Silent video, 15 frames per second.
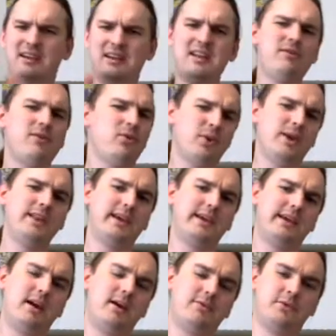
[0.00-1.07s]
never really
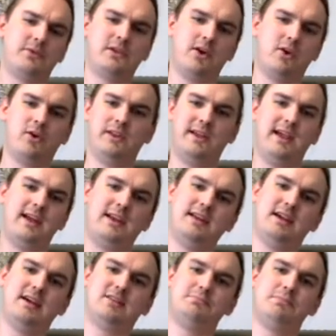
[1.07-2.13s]
cared for the early
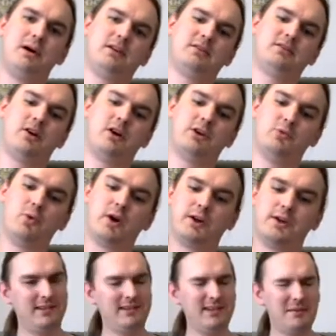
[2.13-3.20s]
NES box artwork.